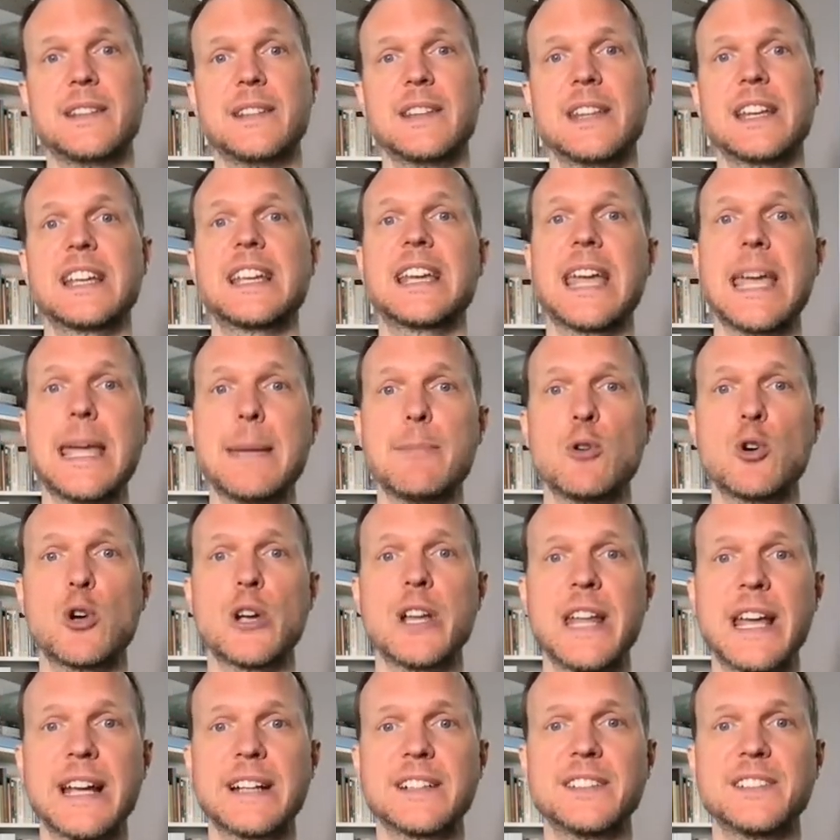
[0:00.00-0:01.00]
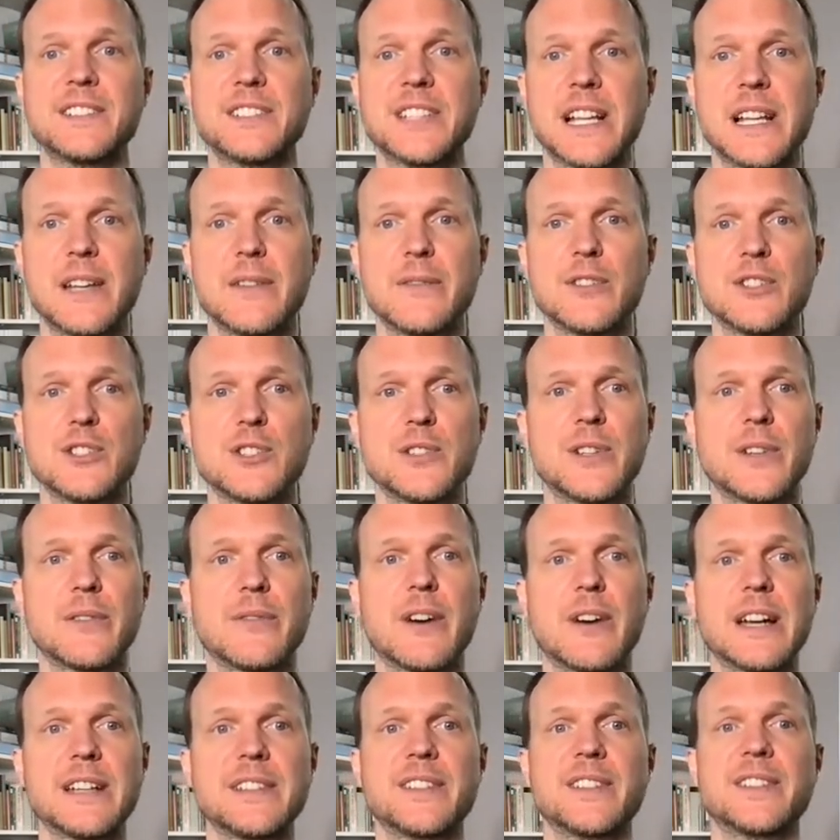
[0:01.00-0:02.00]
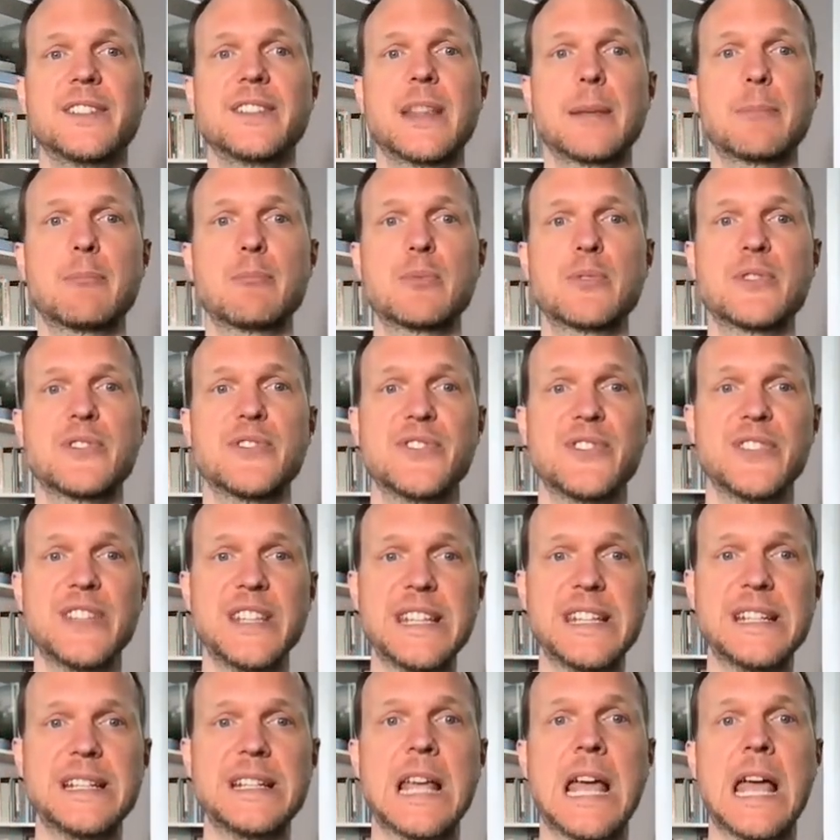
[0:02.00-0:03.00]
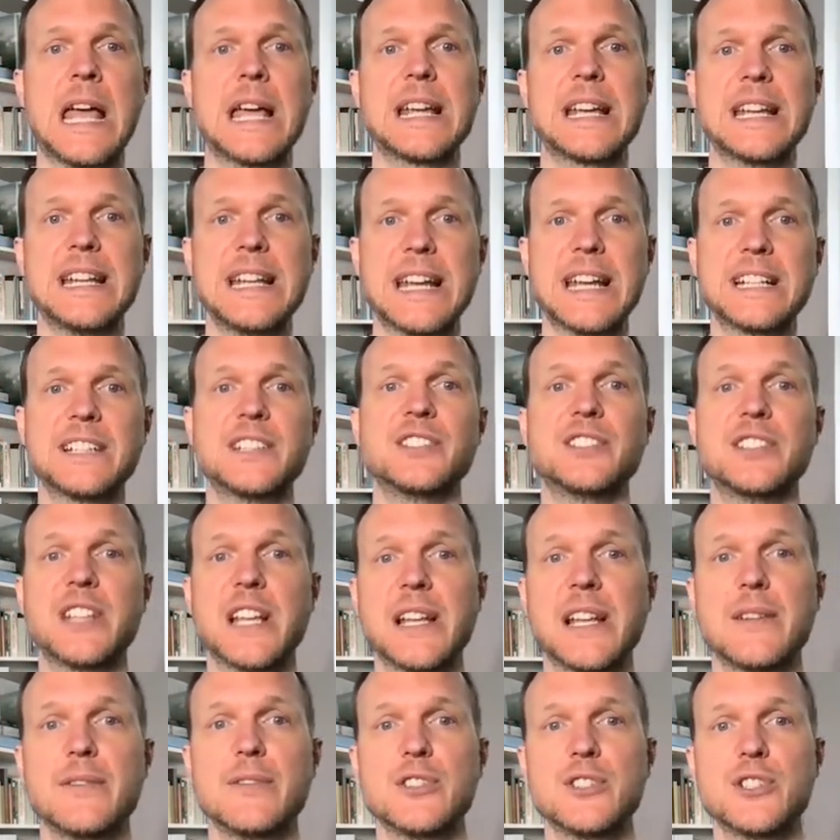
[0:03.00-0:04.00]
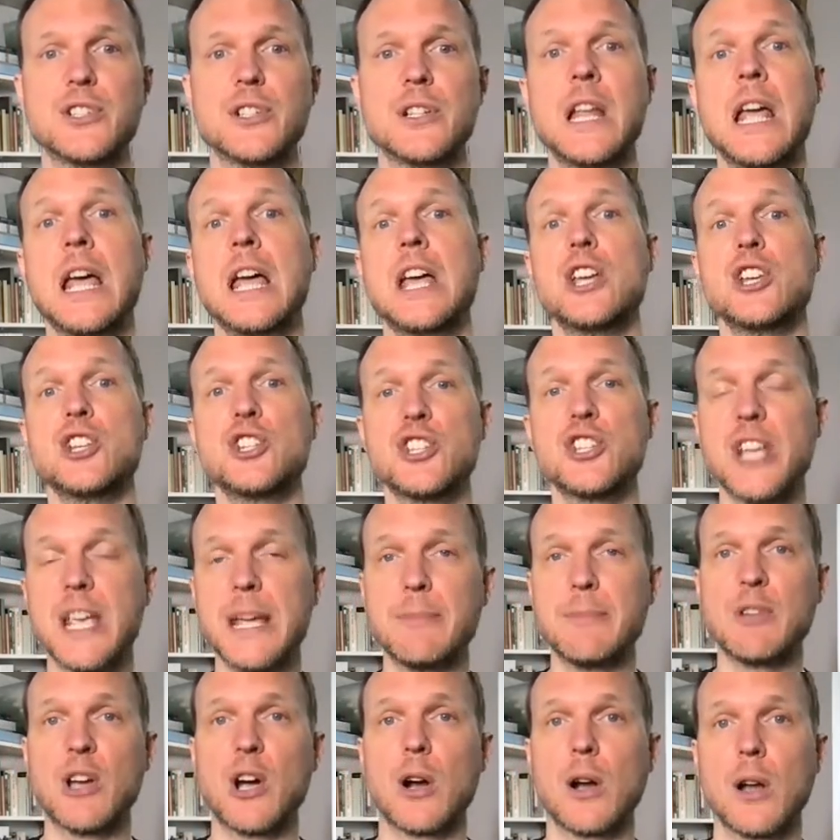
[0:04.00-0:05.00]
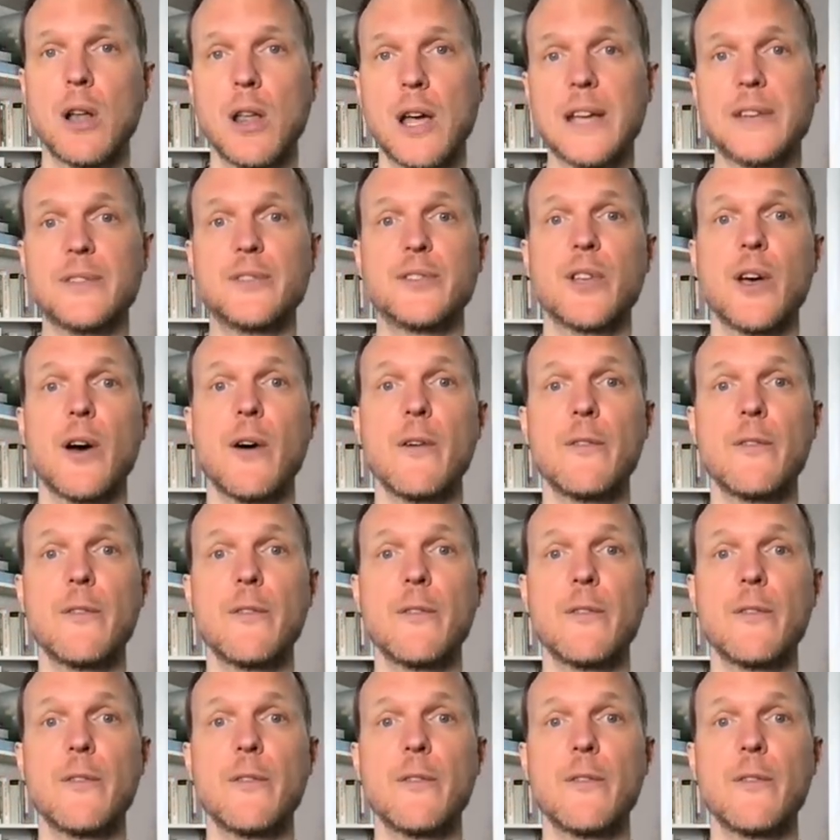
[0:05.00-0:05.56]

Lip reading: The cable-connected television devices that precede connected television shaped our lives